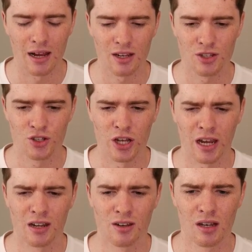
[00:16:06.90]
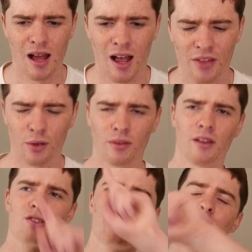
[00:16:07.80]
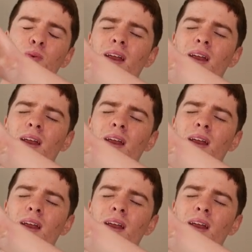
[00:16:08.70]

like second to last. I think there's this